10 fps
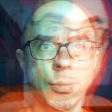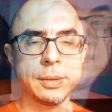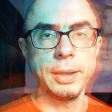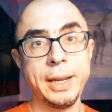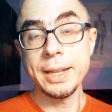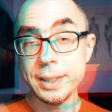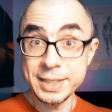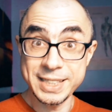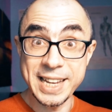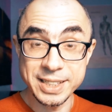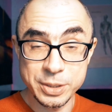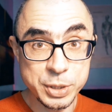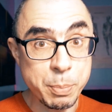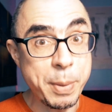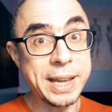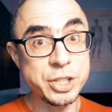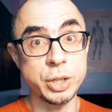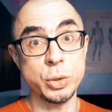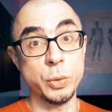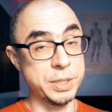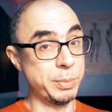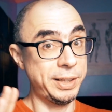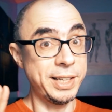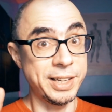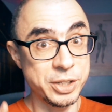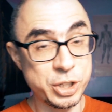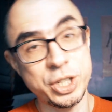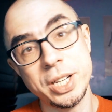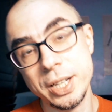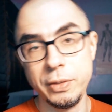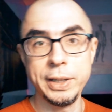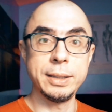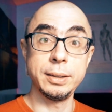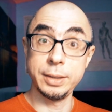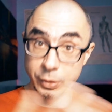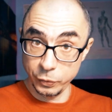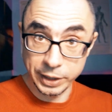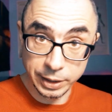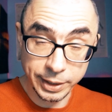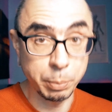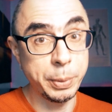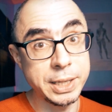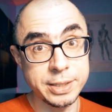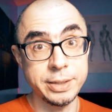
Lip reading: And thanks to the magic of the montage, we can quickly compare the